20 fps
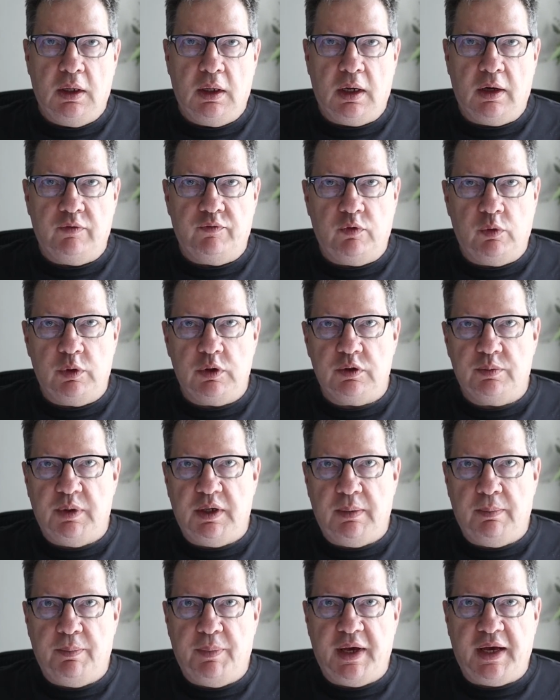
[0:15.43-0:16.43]
I've always
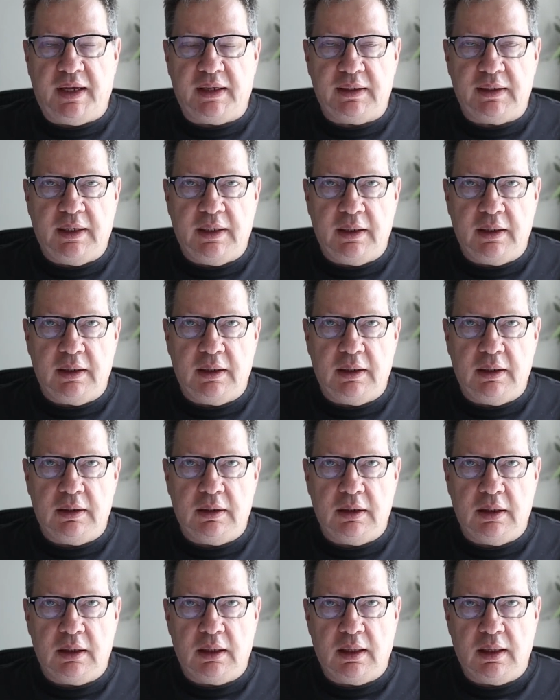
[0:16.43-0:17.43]
been battling in
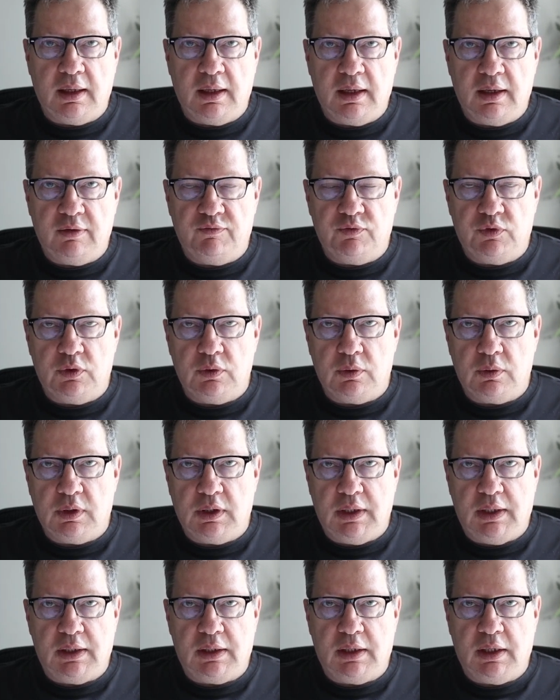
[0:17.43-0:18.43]
that I have to
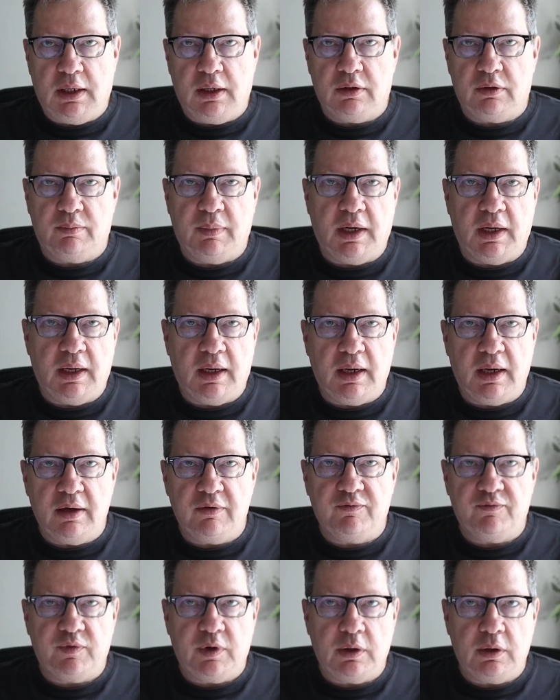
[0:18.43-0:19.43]
get out my
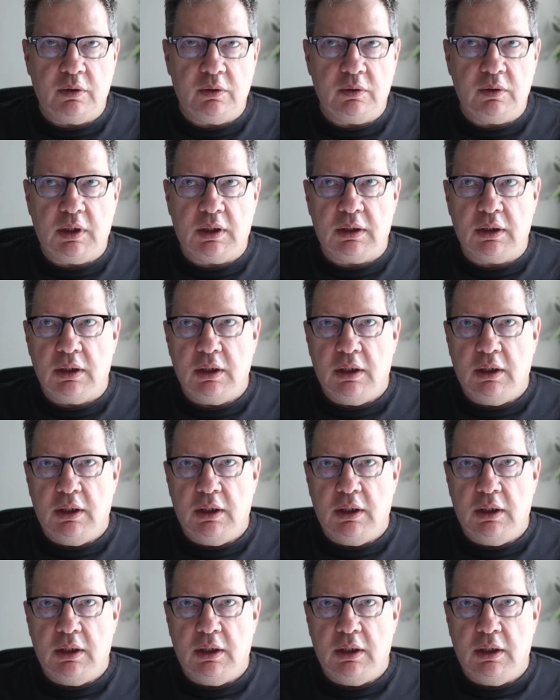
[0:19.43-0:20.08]
iPhone and